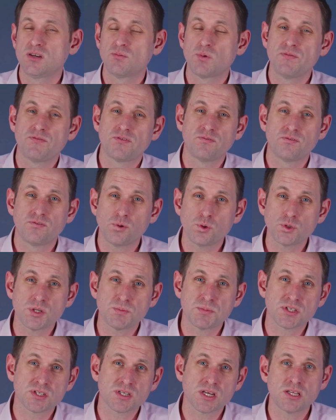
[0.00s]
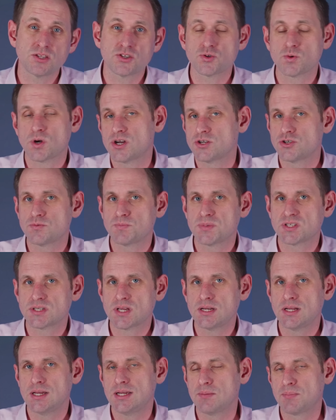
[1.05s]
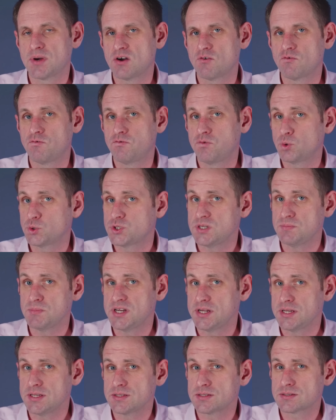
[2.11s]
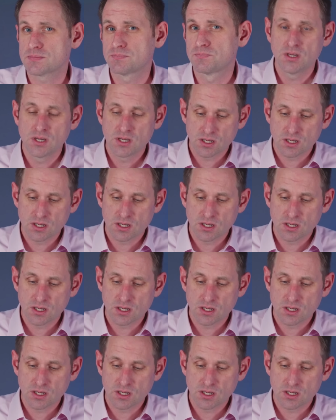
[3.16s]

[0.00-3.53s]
and it went from 40% to 100% in about 40 minutes.